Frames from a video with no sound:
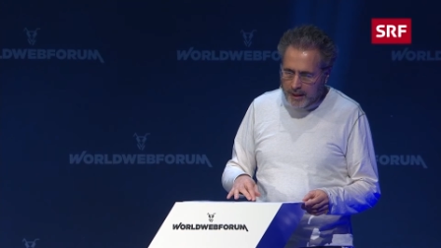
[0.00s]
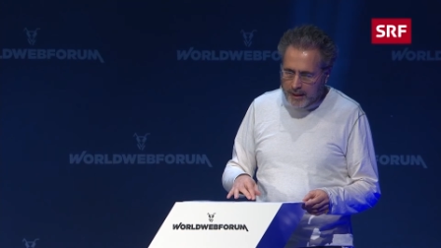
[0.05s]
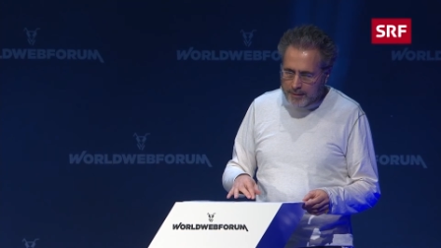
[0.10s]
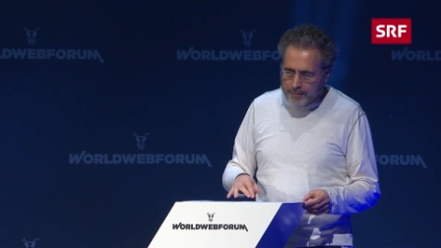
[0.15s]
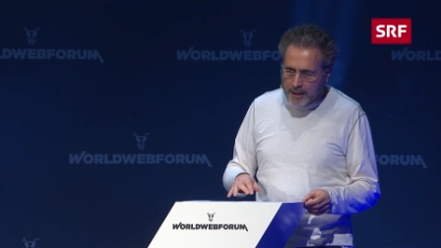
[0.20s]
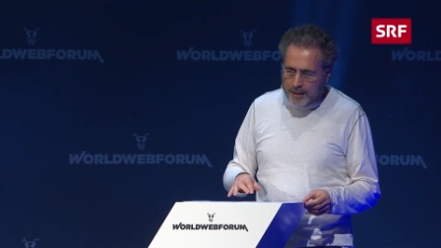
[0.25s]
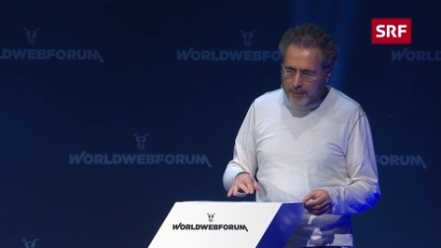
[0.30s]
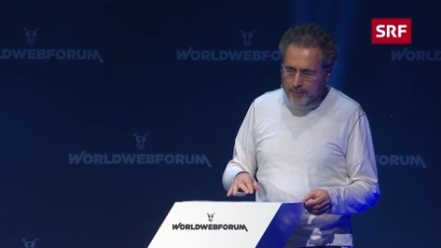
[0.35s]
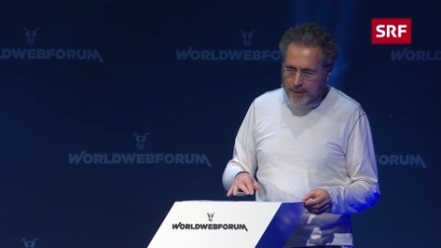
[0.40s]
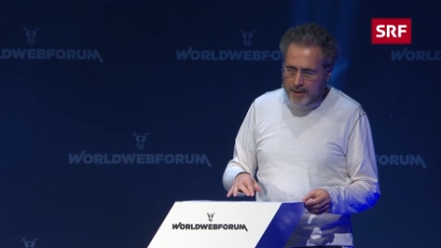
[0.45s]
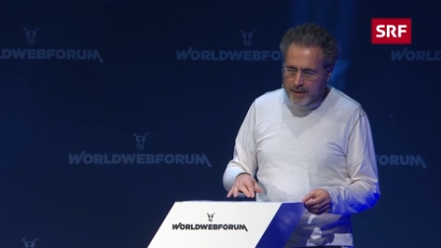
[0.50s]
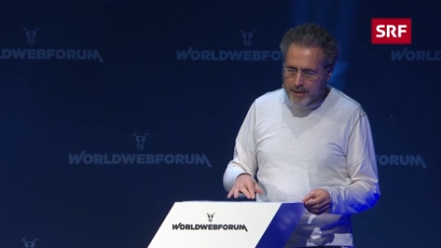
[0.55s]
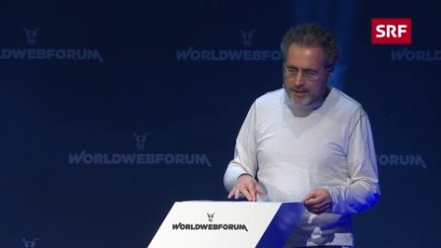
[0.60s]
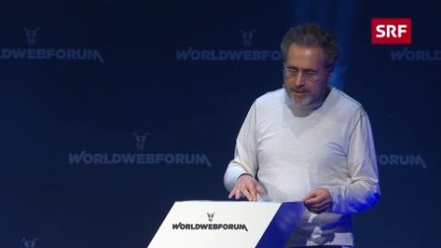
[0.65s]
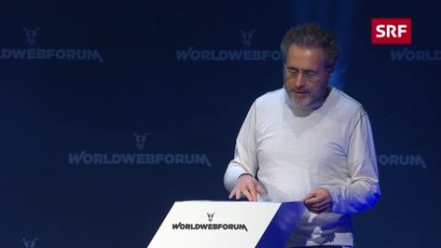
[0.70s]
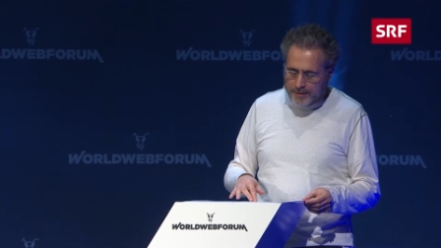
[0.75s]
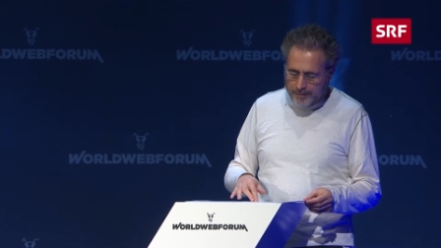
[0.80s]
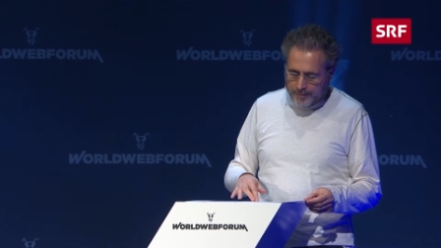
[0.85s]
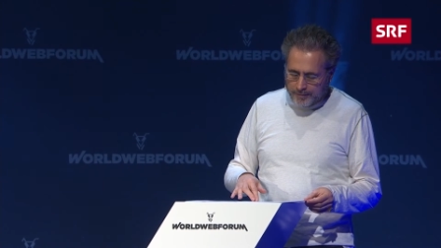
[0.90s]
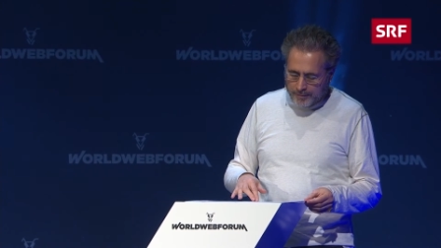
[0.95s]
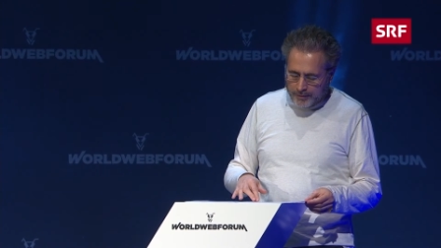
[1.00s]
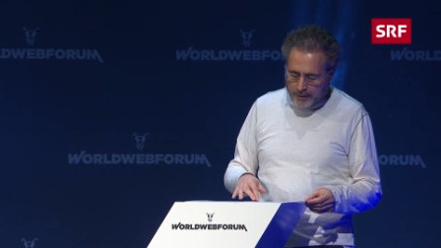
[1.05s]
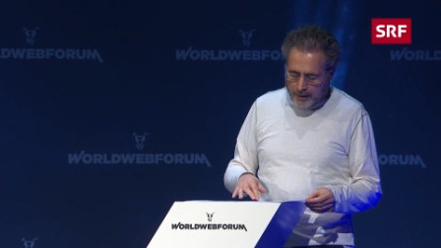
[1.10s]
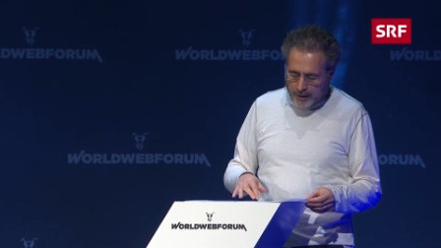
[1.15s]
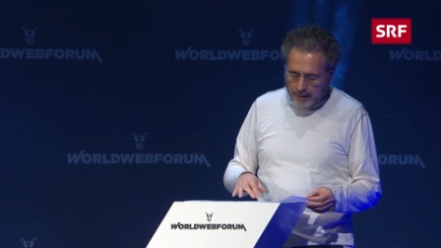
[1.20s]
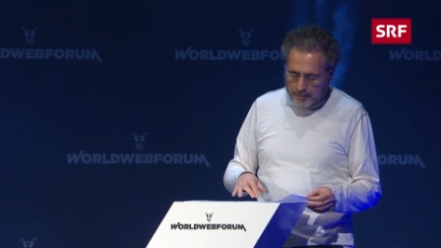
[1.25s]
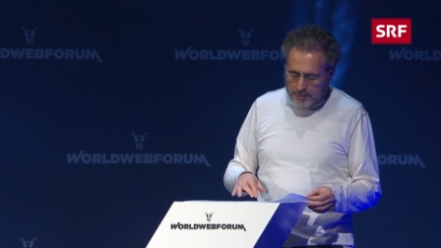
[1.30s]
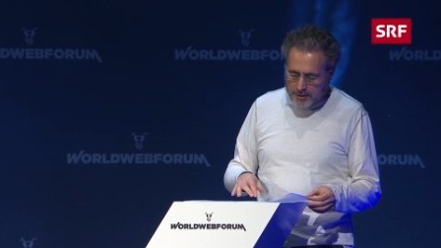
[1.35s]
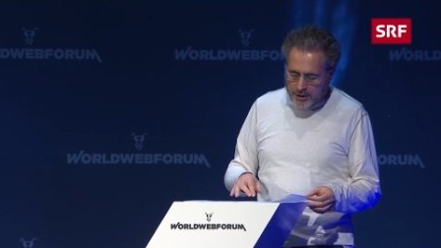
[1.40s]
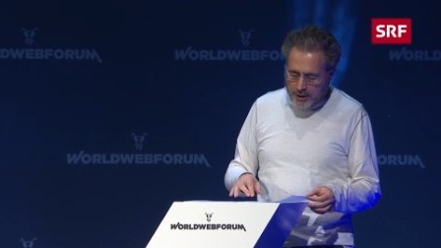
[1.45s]
in many ways,
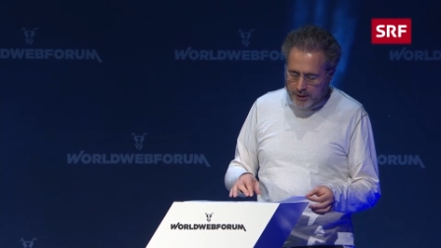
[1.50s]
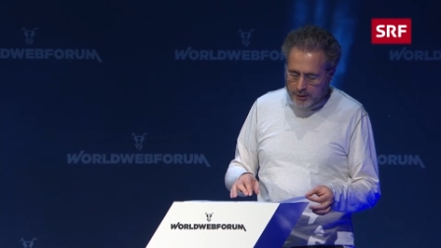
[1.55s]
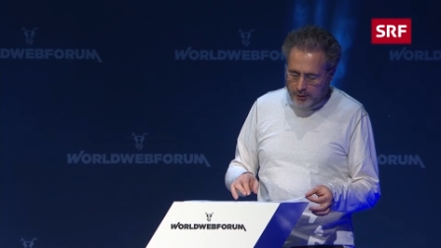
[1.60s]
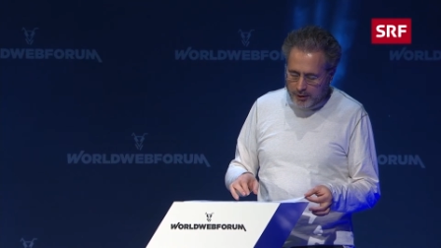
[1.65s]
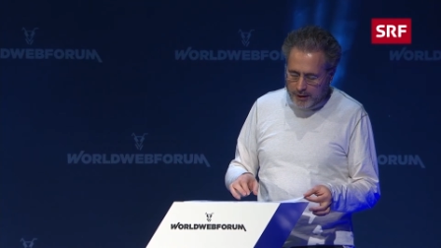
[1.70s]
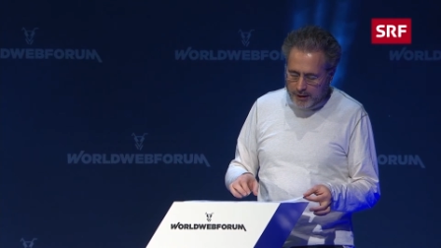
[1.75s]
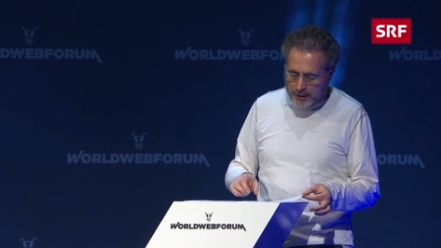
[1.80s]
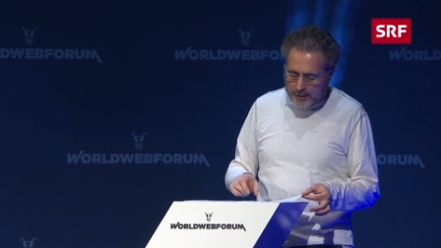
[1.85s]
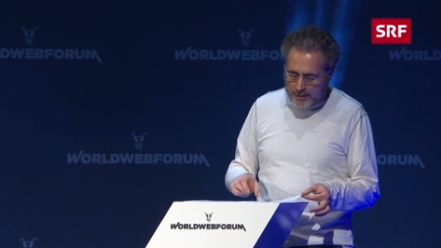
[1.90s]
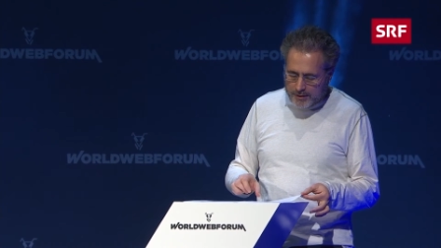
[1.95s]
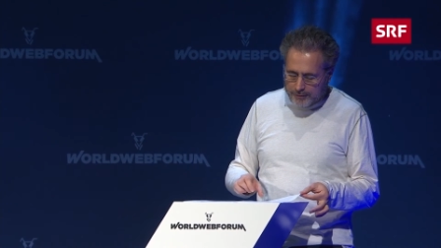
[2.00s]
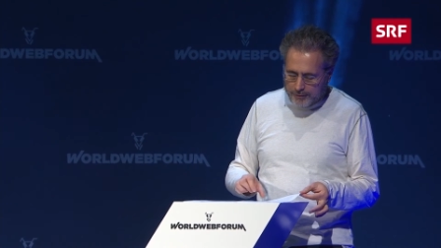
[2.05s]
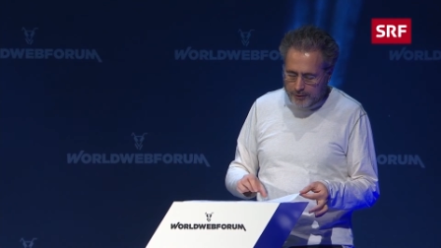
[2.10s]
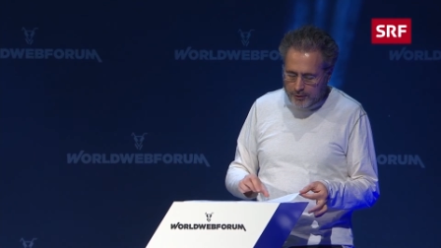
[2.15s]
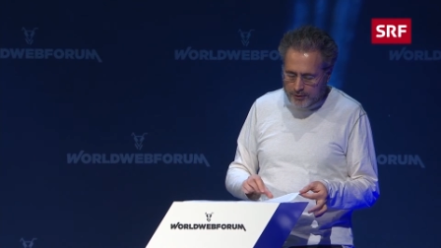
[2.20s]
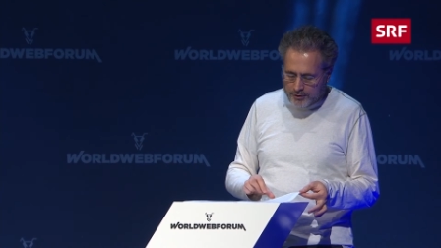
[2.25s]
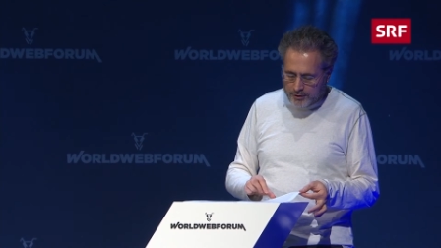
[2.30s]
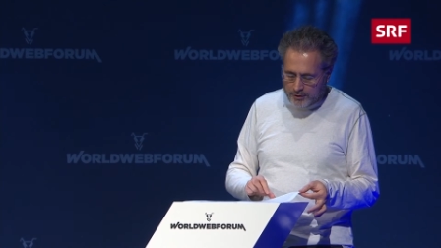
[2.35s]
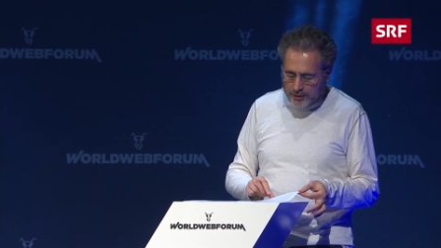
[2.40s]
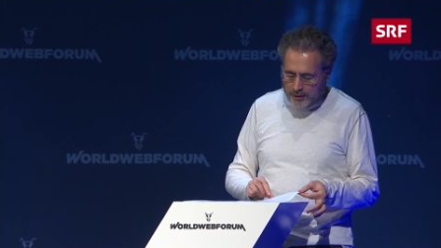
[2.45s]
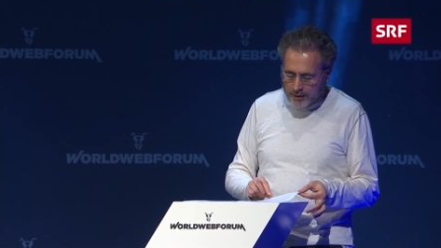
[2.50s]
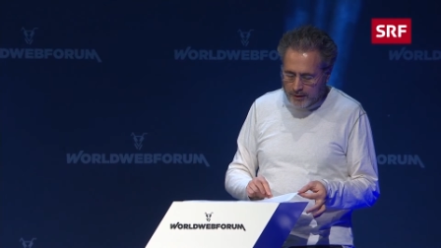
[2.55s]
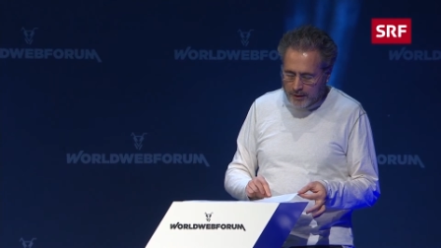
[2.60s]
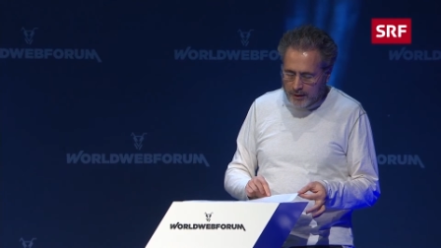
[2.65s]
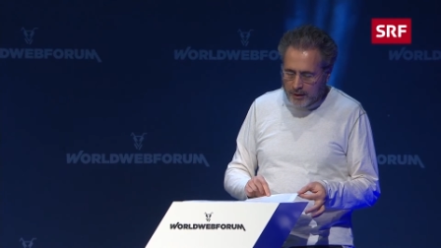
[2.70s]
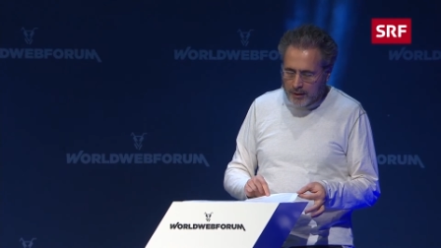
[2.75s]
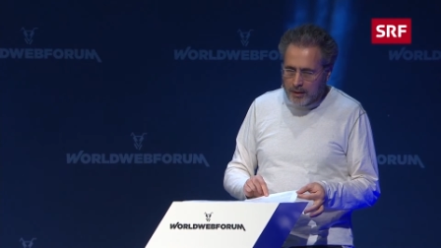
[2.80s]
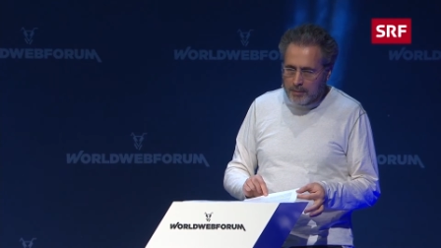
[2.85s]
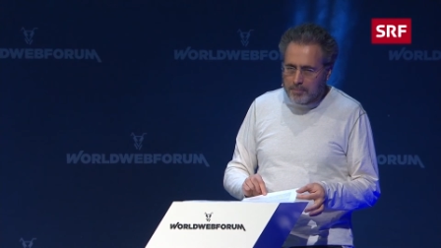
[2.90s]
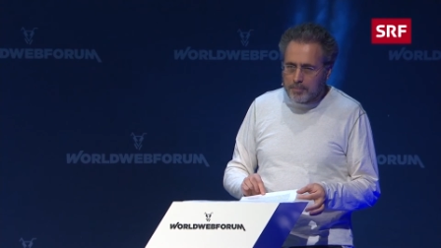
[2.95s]
machine learning is the future,
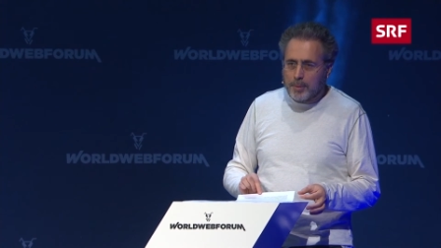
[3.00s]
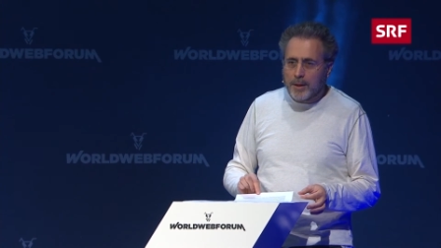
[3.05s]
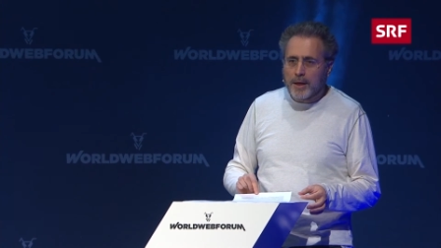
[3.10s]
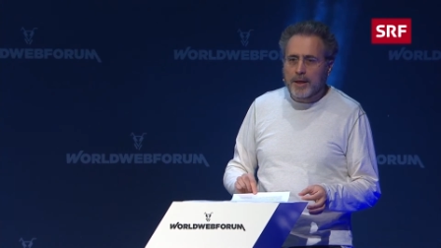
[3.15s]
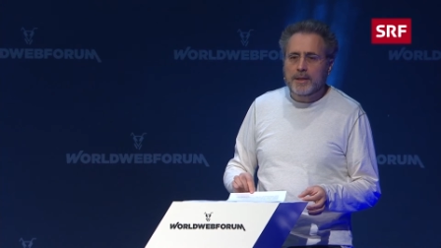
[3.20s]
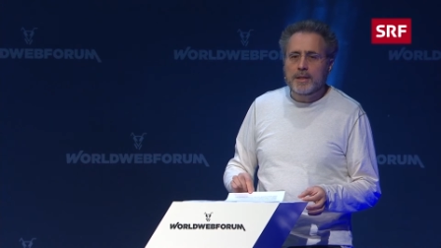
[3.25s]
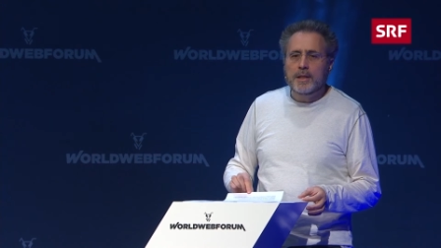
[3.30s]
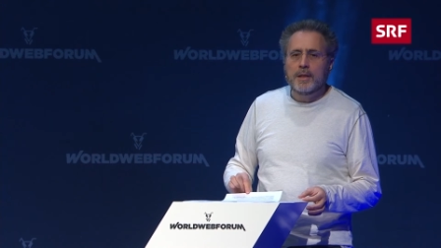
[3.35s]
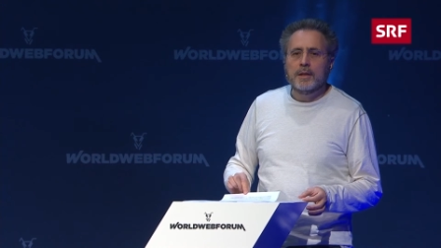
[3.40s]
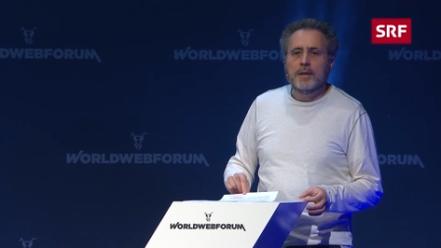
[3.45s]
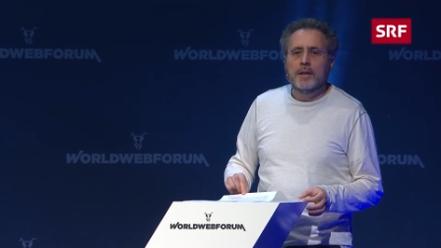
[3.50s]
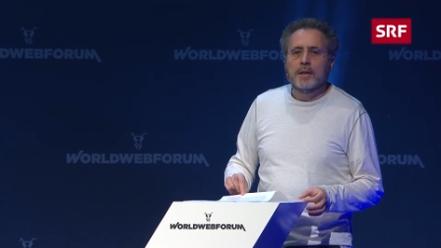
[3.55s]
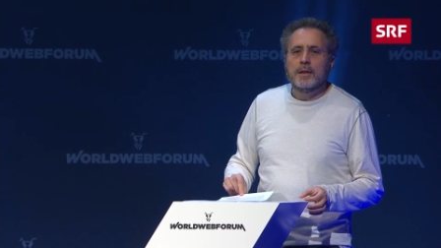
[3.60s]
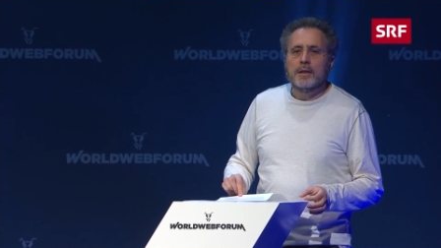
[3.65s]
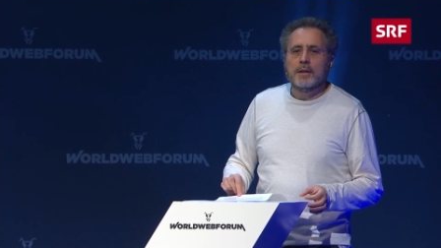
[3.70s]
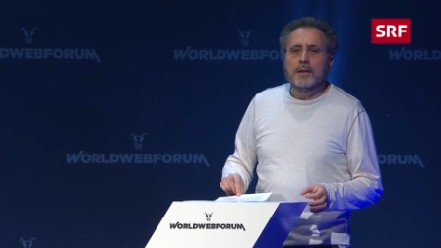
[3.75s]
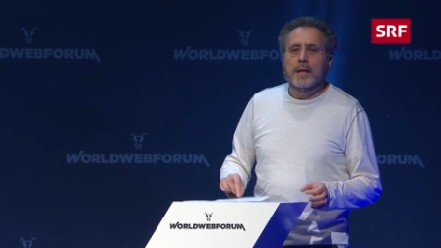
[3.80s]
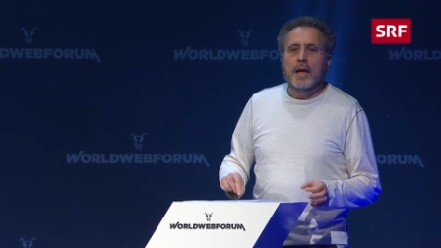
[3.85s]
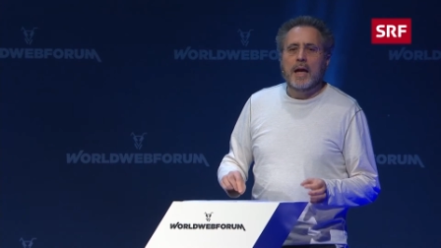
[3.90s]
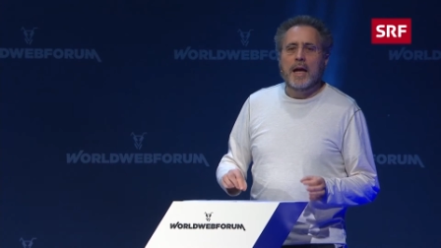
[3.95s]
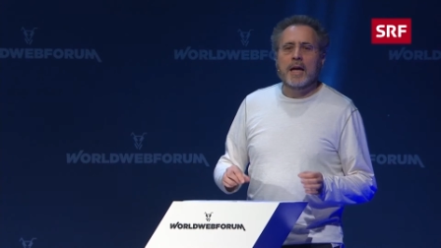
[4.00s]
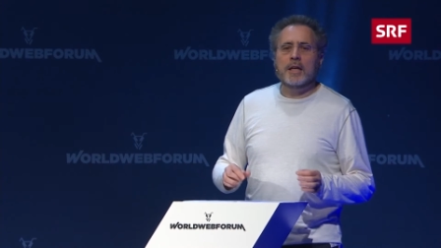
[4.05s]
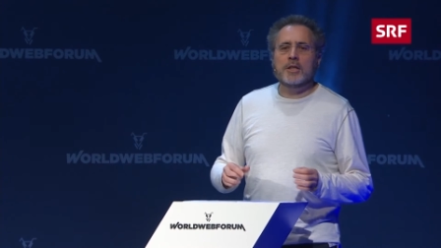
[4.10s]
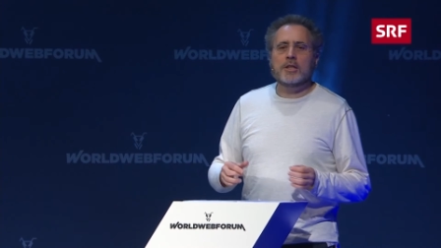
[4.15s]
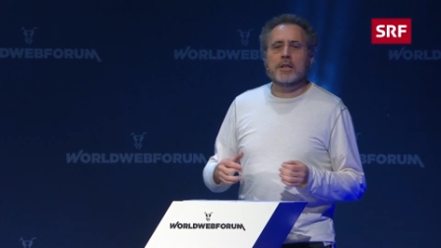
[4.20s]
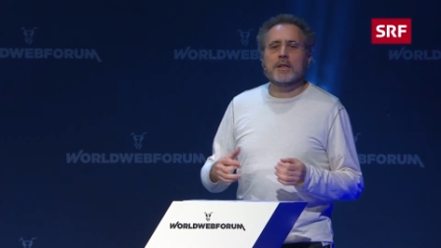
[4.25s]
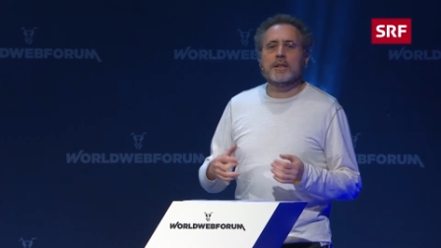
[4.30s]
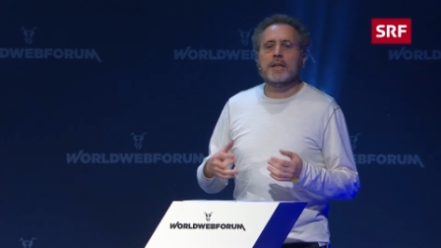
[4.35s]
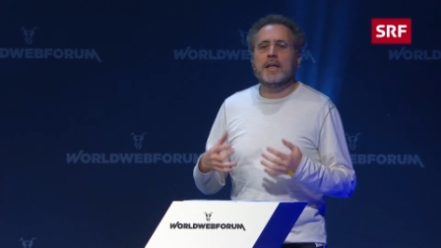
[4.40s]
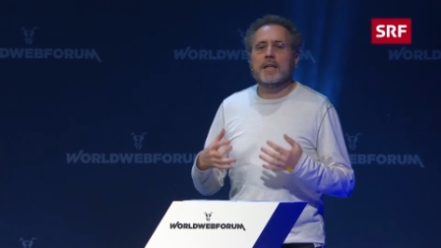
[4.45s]
but
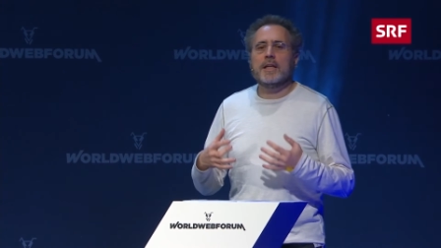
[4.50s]
actually,